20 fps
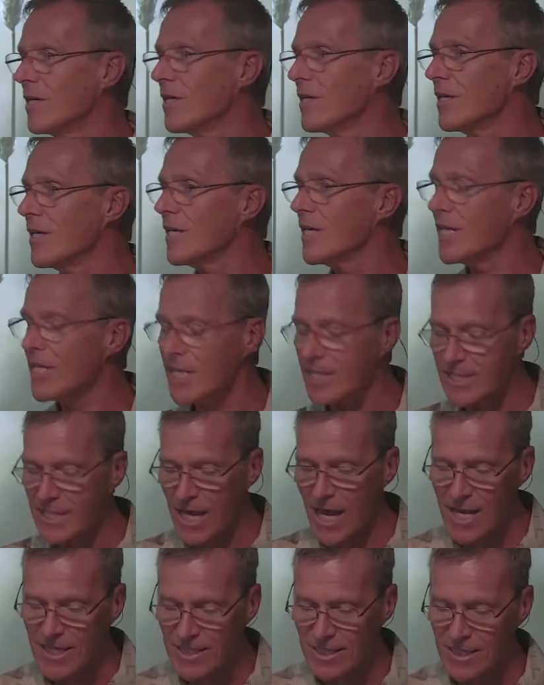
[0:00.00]
in its
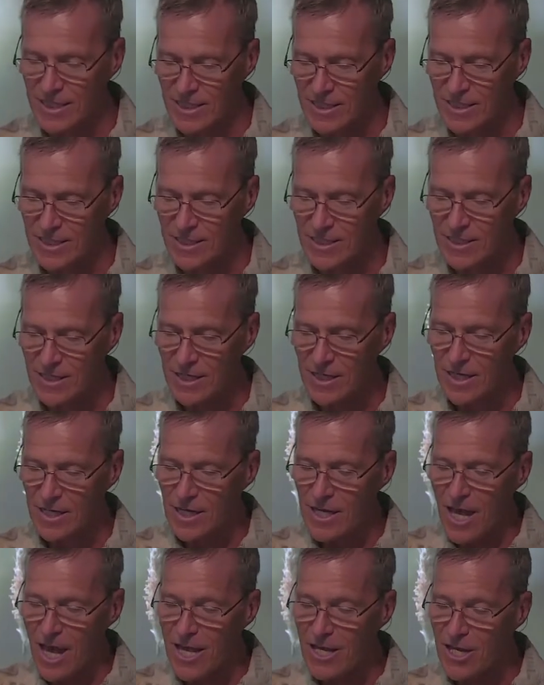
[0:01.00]
essence.
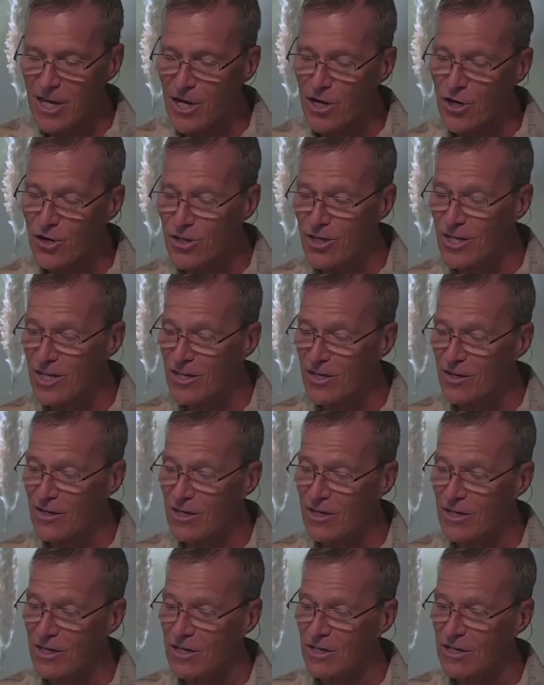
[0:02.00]
And here the
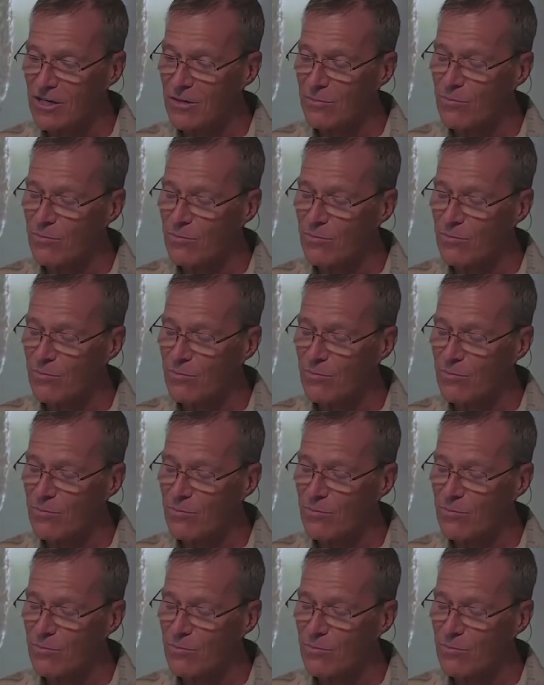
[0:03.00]
uh,